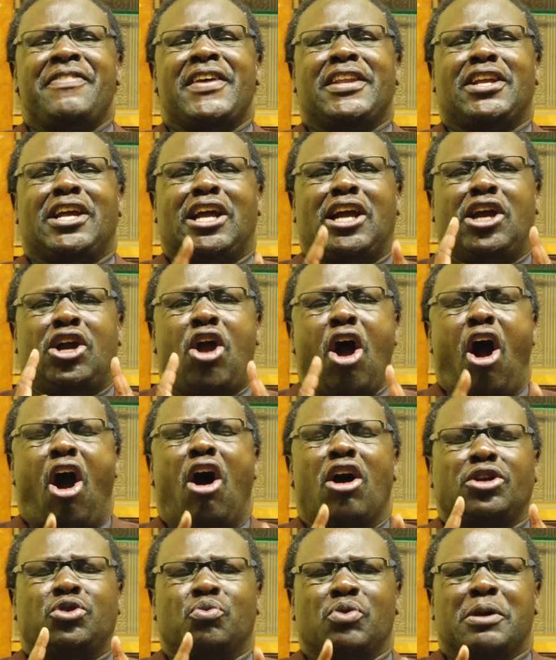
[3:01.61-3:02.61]
that
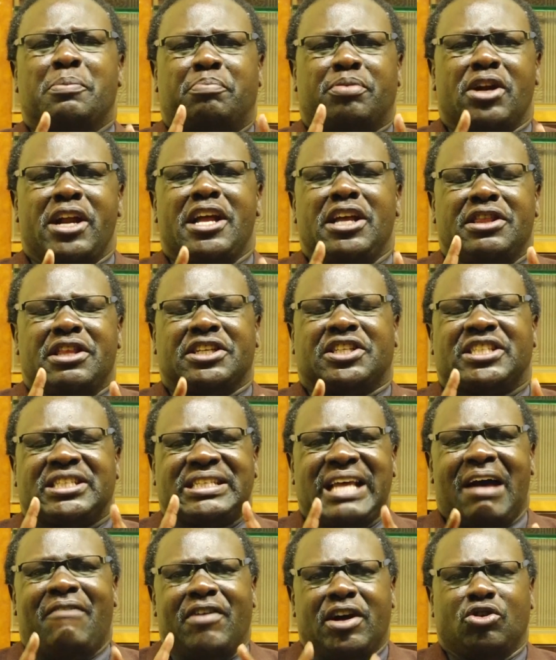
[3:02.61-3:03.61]
God will bring the
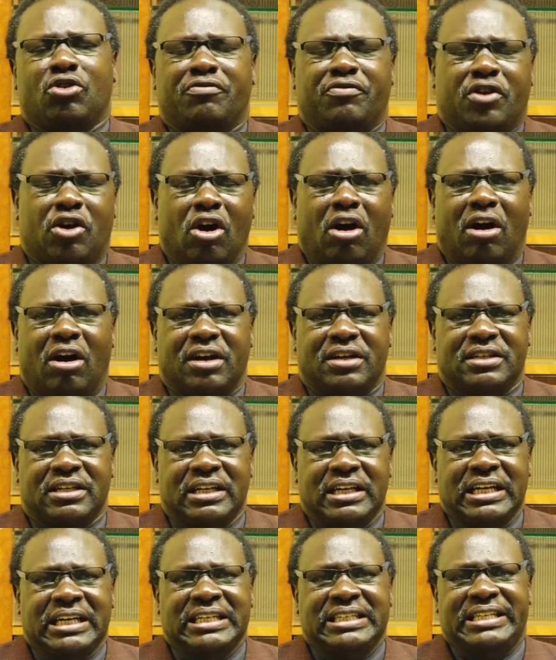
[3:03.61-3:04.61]
servant of God
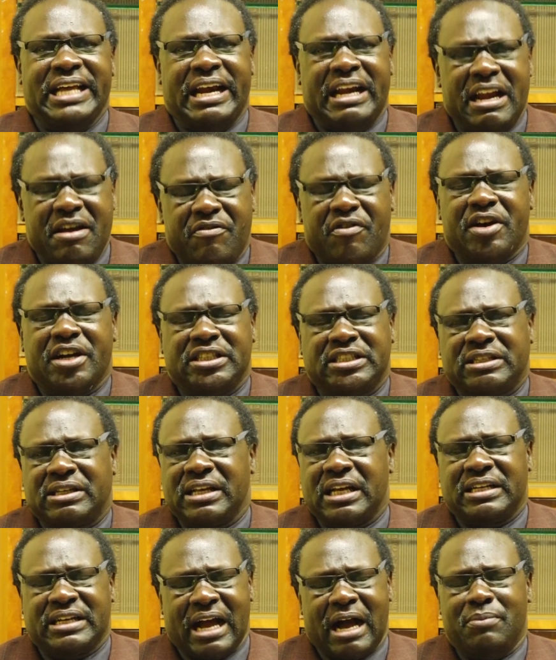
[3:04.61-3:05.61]
deliverance
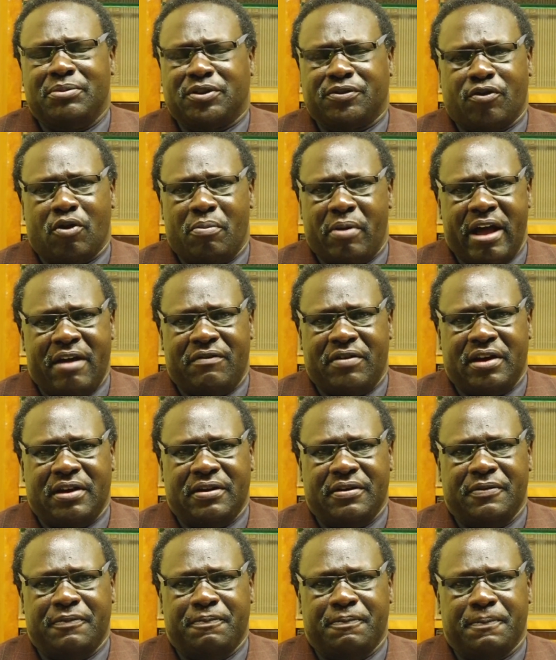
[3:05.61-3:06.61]
that comes from heaven.
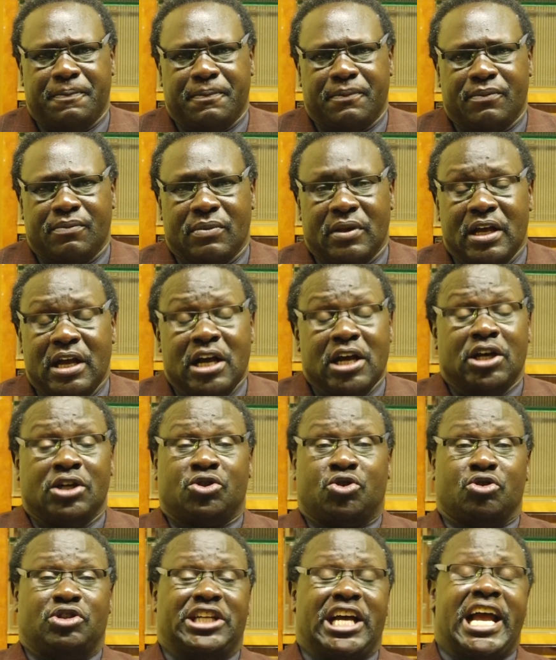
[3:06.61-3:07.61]

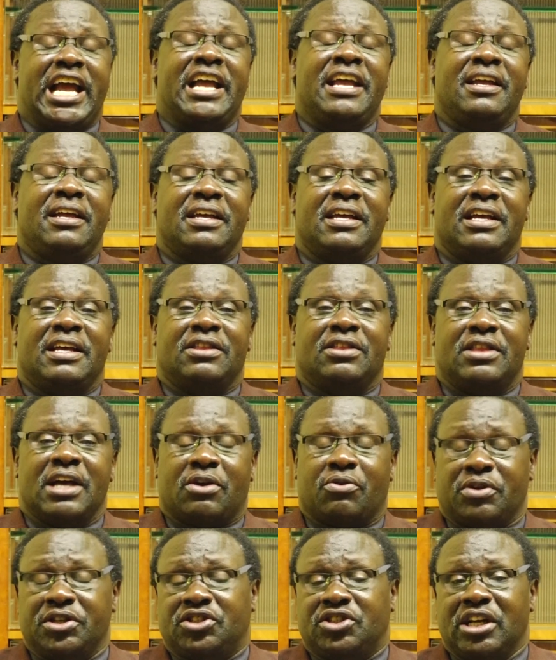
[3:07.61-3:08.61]
Today, in the
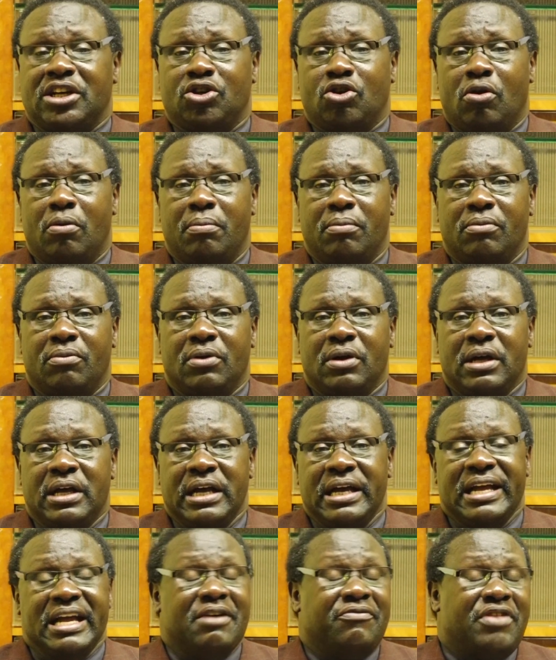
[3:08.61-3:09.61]
Christendom,
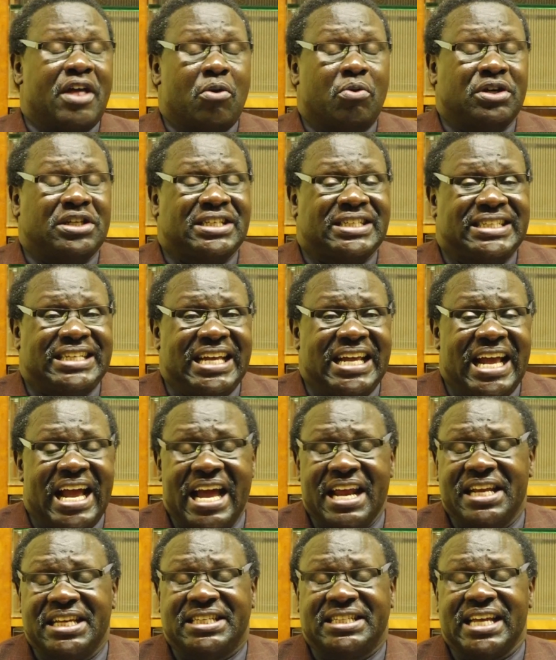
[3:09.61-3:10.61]
if they will see
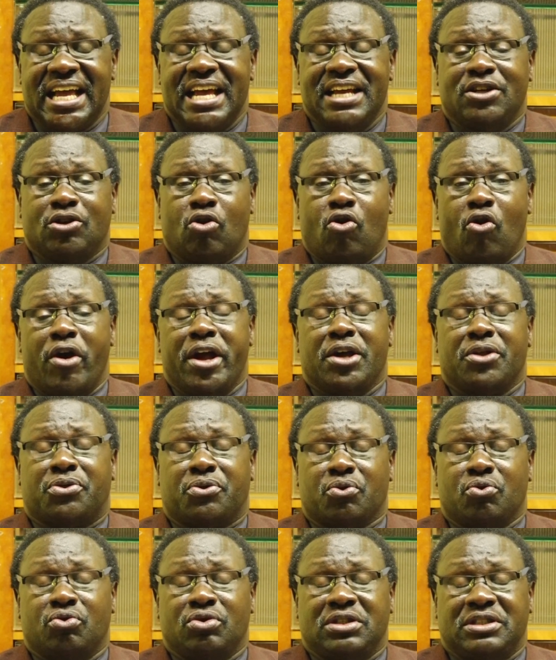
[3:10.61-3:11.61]
any saint going
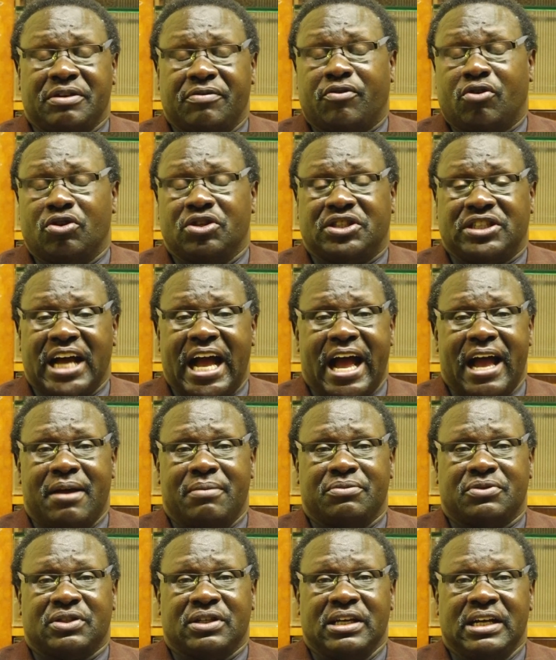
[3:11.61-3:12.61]
through difficult
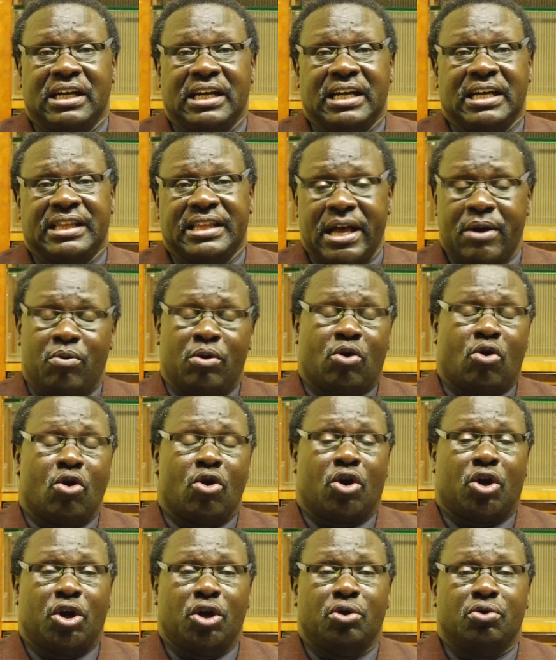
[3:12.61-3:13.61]
times, they will
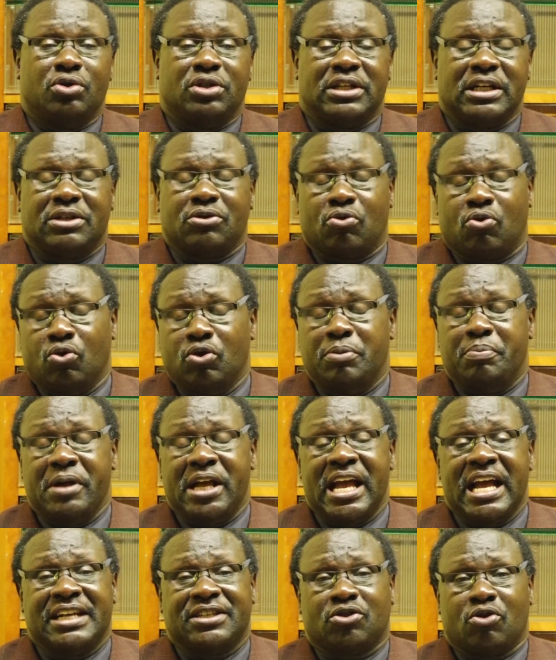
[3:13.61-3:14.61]
conclude that could be
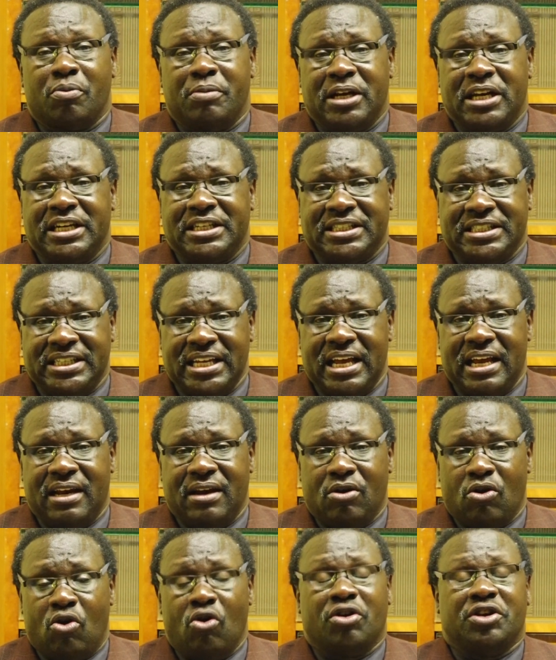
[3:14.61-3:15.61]
he has committed
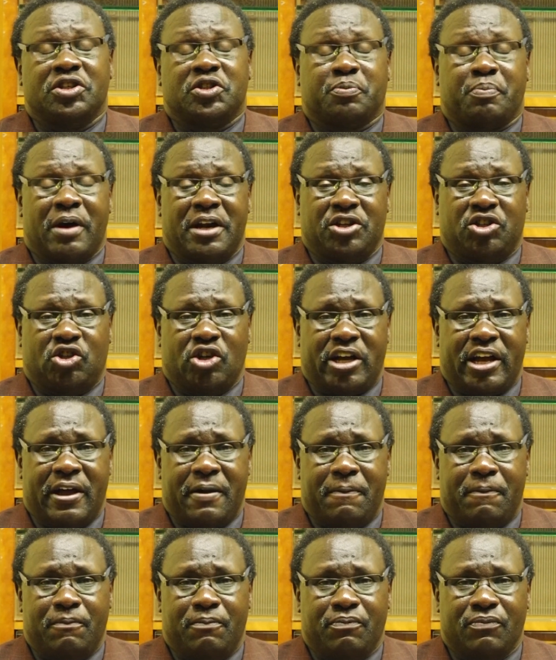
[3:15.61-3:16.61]
sin. God is punishing
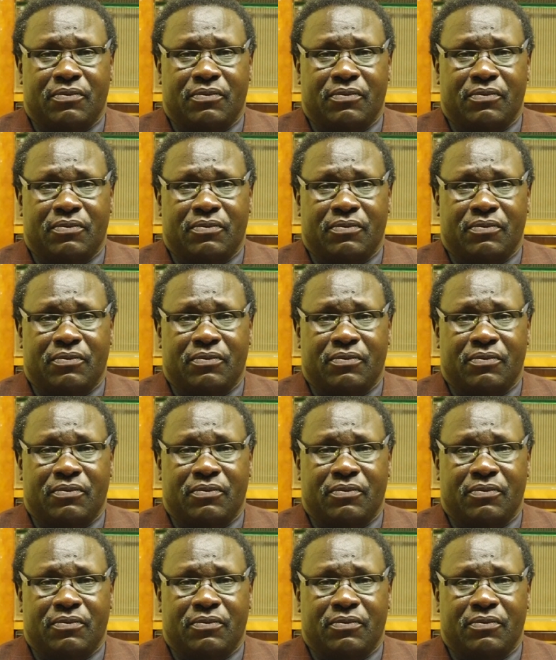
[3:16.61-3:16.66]
him.